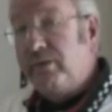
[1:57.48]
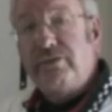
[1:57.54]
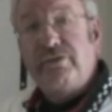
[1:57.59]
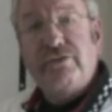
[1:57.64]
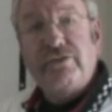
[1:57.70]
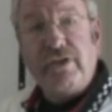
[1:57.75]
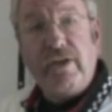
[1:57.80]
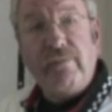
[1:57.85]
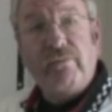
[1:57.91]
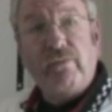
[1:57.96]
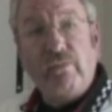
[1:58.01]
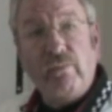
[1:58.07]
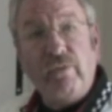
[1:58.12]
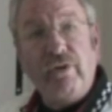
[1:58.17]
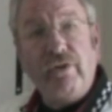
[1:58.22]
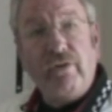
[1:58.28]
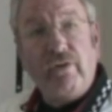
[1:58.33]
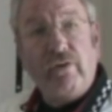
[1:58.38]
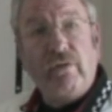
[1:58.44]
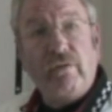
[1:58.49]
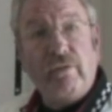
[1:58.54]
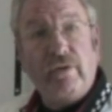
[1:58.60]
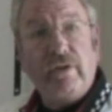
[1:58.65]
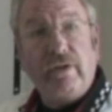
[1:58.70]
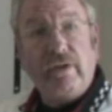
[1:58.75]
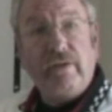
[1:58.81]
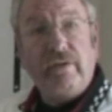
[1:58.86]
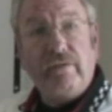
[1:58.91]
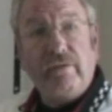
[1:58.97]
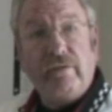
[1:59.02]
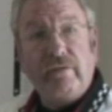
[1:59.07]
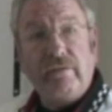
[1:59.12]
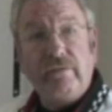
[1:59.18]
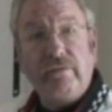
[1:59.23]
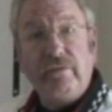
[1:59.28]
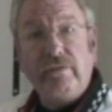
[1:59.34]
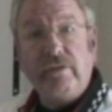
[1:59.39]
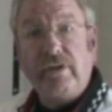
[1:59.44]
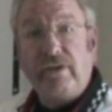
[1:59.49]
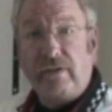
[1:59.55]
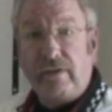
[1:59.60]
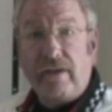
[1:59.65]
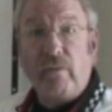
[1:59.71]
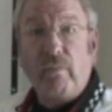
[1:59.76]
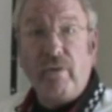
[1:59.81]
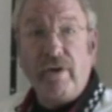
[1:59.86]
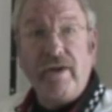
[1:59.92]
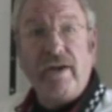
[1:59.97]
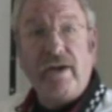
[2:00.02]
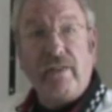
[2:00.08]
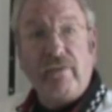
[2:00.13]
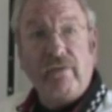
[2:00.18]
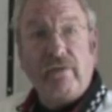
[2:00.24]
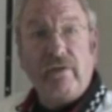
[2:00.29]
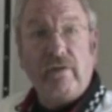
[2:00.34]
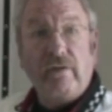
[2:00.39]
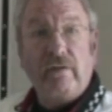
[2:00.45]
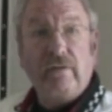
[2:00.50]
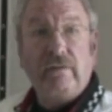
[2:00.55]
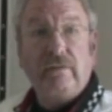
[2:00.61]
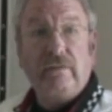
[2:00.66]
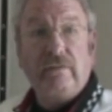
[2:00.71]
much safer window, and you get a lot of weight out of the car.